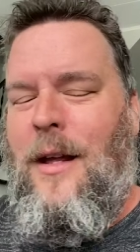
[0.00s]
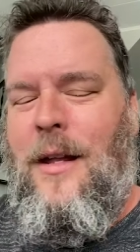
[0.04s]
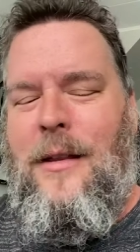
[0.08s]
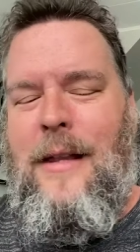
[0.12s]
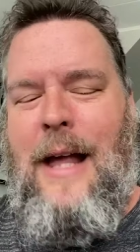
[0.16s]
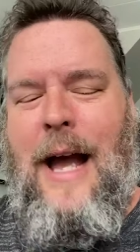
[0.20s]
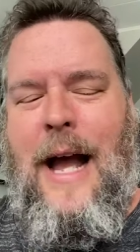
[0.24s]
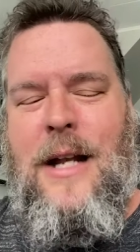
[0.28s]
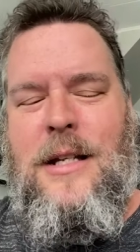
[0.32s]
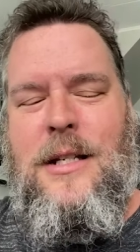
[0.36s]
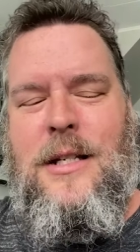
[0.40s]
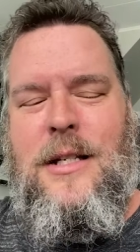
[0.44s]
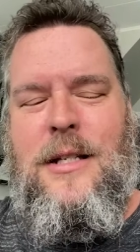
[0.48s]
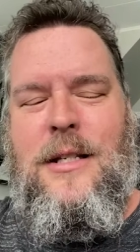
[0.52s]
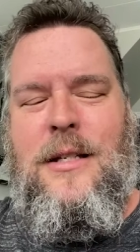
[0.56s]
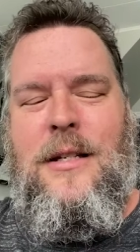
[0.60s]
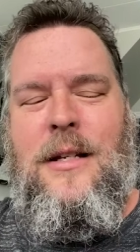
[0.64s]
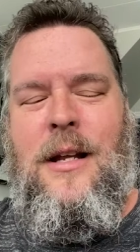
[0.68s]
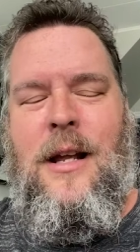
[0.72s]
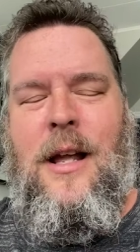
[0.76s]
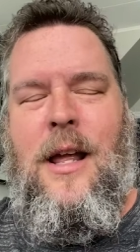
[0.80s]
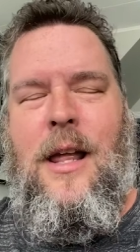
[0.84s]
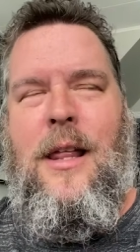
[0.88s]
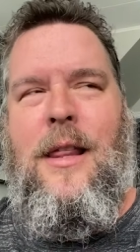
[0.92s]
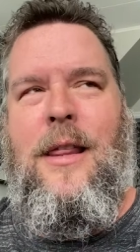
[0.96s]
That's
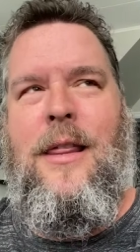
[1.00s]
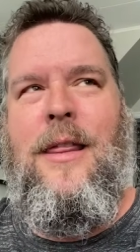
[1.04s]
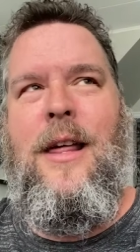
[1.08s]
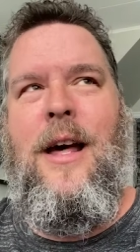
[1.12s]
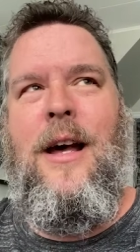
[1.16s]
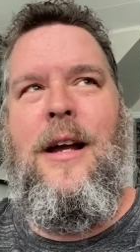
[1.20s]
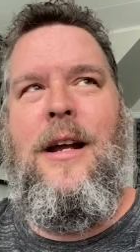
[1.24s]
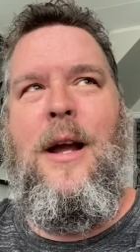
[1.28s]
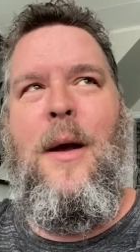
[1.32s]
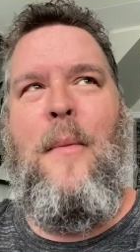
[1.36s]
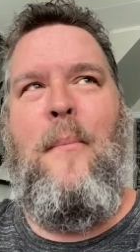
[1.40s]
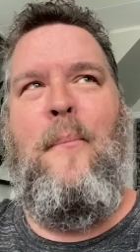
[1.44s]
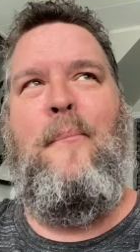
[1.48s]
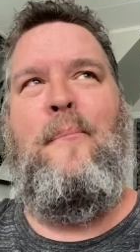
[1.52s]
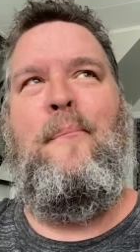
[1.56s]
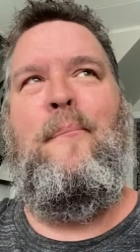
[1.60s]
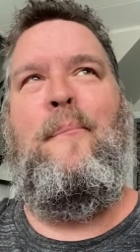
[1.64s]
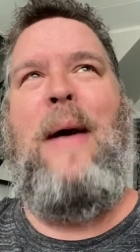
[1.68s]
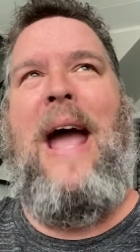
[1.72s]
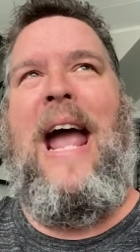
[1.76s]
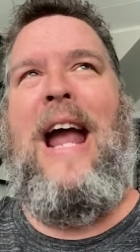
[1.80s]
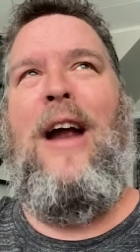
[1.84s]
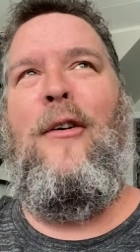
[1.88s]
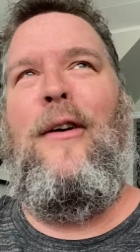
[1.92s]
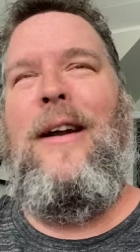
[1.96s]
the
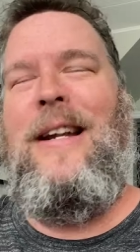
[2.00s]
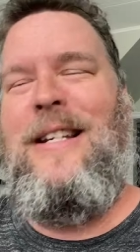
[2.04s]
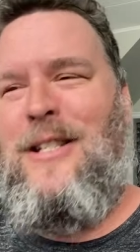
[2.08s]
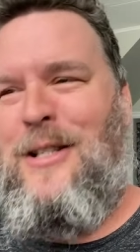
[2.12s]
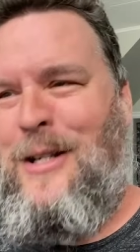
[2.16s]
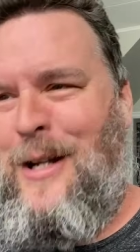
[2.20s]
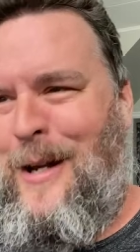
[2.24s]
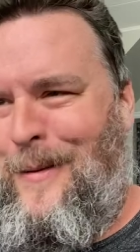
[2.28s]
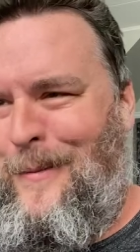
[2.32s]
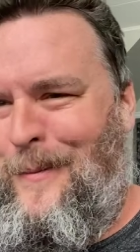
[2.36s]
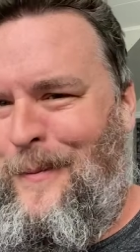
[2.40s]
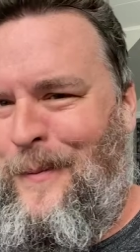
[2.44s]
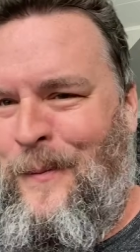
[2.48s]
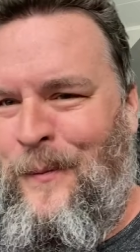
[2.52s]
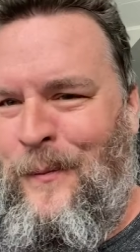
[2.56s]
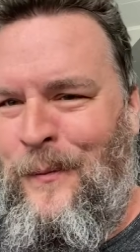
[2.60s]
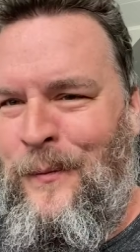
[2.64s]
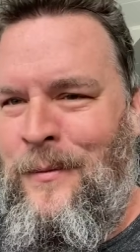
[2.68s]
comparison.